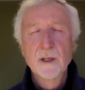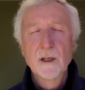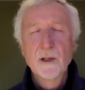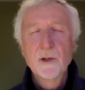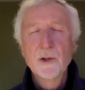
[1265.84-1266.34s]

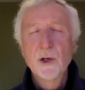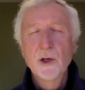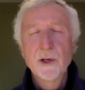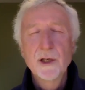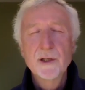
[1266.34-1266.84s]
You
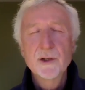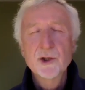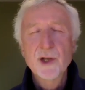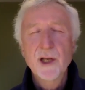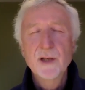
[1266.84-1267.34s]
don't need to
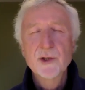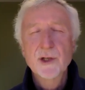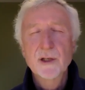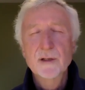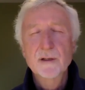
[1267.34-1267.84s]
change
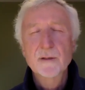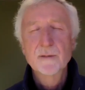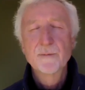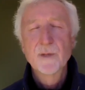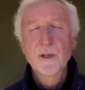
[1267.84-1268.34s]
it.
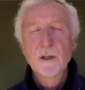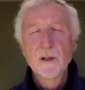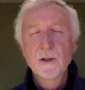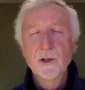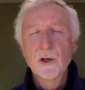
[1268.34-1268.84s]

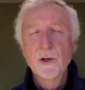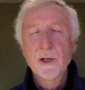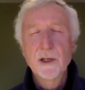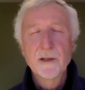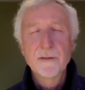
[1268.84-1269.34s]
You don't
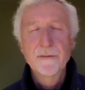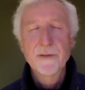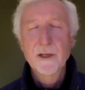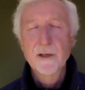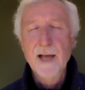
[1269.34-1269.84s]
need to
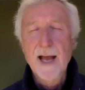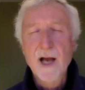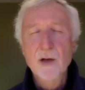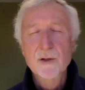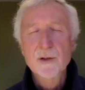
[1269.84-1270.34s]
figure it
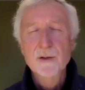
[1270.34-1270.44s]
out.